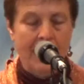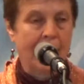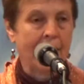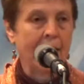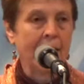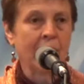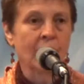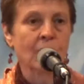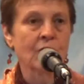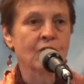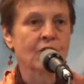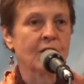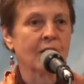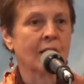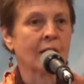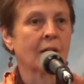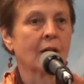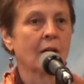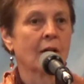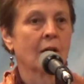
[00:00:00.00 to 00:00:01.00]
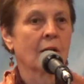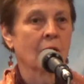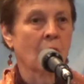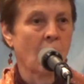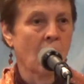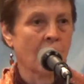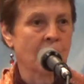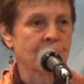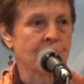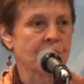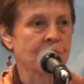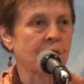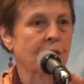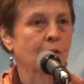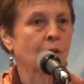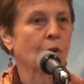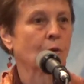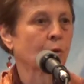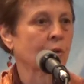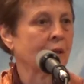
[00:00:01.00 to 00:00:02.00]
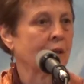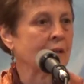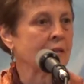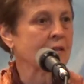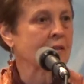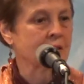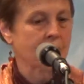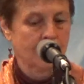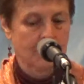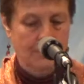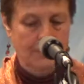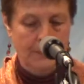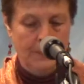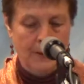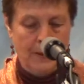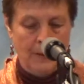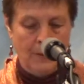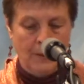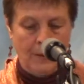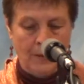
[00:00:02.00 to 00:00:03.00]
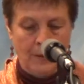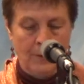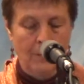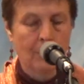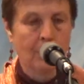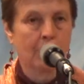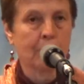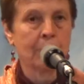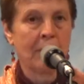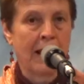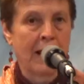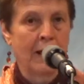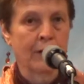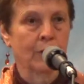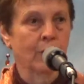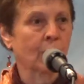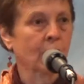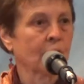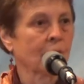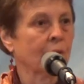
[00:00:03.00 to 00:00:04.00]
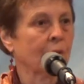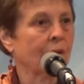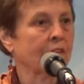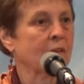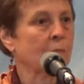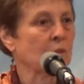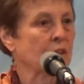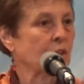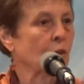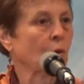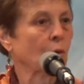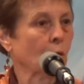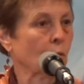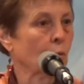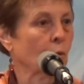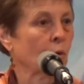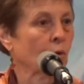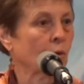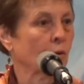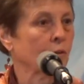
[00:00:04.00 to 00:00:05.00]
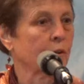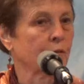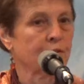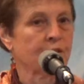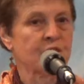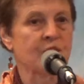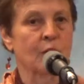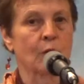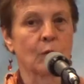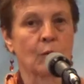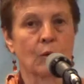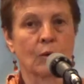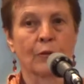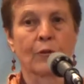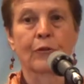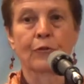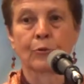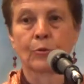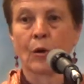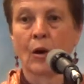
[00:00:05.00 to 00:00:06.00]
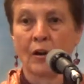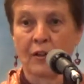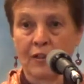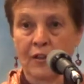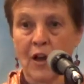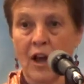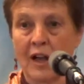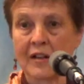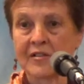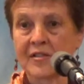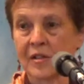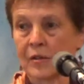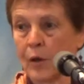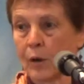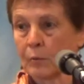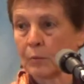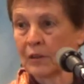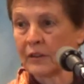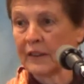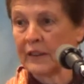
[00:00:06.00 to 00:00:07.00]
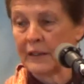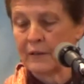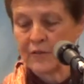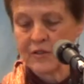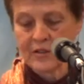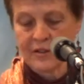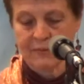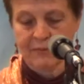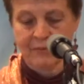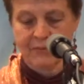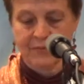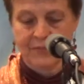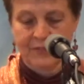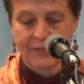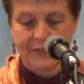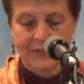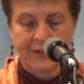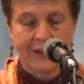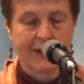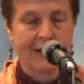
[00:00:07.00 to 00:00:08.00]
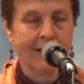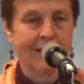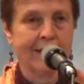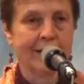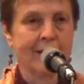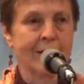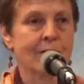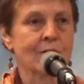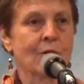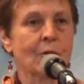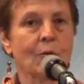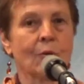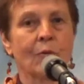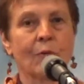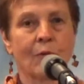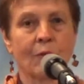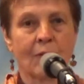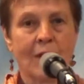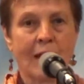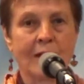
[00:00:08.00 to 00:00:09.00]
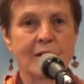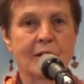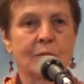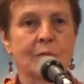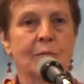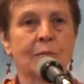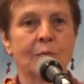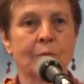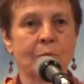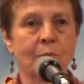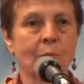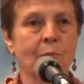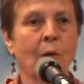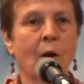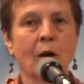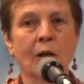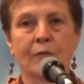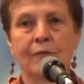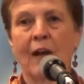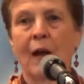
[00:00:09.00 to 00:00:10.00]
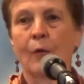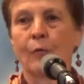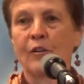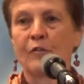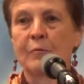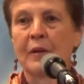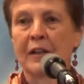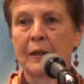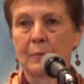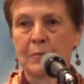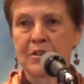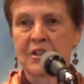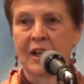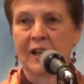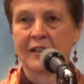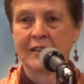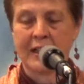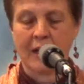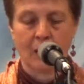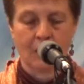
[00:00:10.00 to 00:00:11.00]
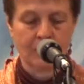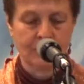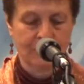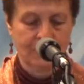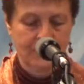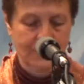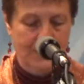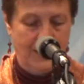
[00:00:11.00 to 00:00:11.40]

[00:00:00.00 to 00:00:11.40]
Energy causes and creates matter and the material world, the physical world, through our thoughts and our beliefs. So that's part of how we've been upside down.